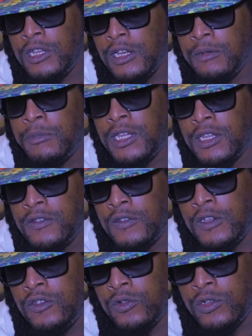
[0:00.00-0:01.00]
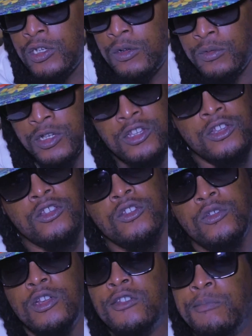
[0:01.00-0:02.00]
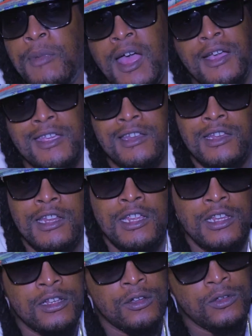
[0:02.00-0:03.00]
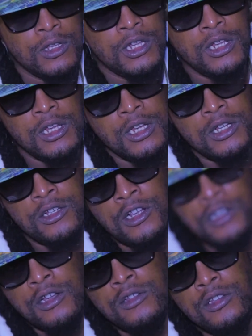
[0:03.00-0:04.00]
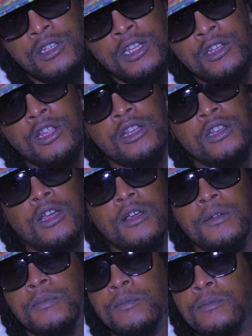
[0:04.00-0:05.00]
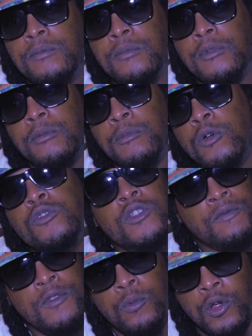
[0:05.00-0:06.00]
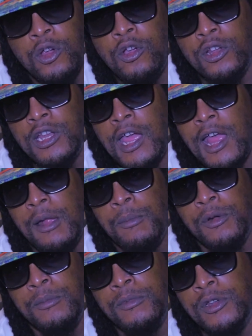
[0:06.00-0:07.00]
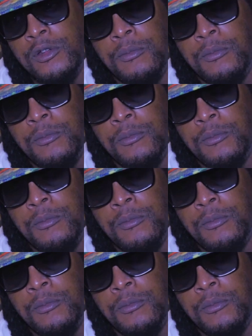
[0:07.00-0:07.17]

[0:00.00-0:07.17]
Dylan McKenzie Jr., which is known as Mark in the day, Shout outs, they done most of the work on the album.